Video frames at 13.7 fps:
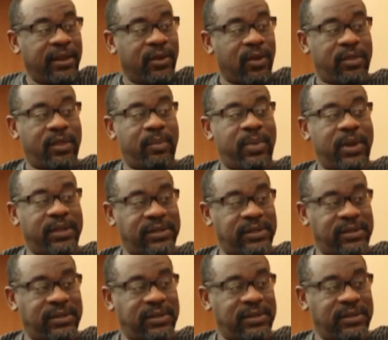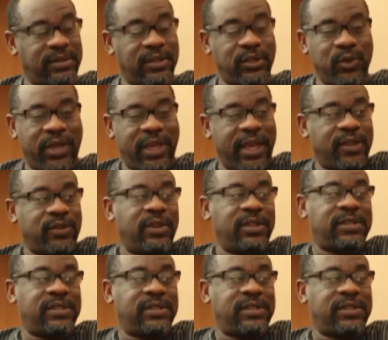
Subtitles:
in other places. The UK has only